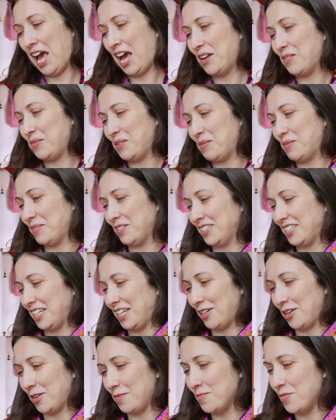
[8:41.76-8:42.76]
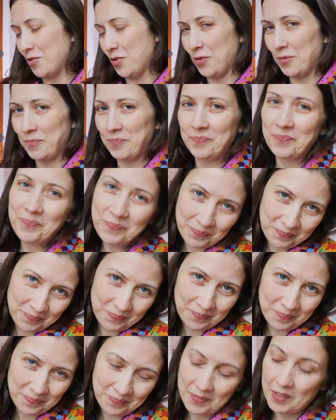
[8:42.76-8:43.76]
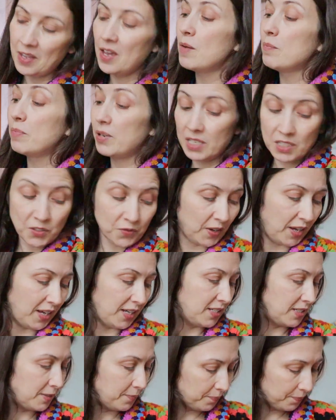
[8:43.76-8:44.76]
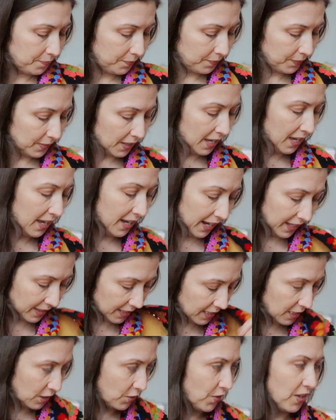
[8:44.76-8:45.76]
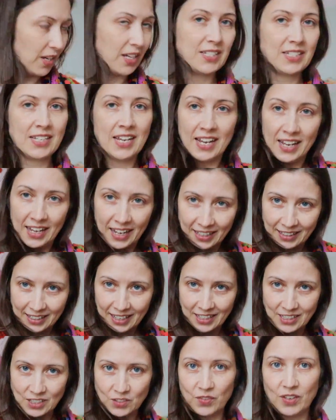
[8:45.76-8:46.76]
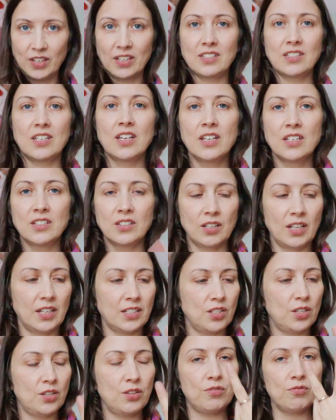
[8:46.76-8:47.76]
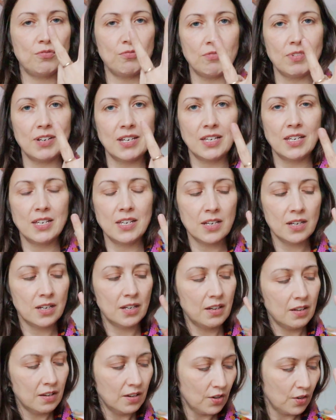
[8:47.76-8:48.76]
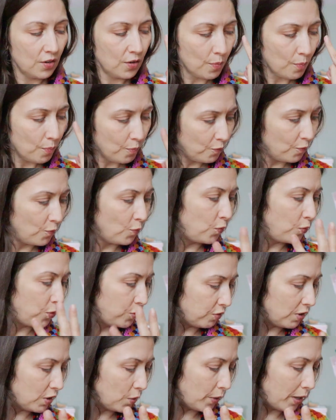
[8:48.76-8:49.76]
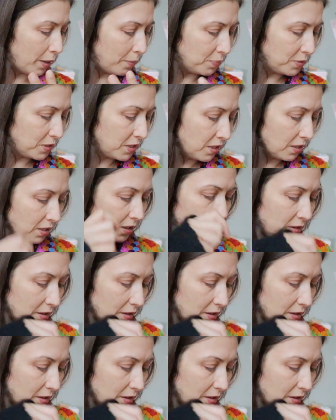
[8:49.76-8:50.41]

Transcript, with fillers: And we will say no more. But it's fixed. And this is fixed, and that is fixed. So that's three whips.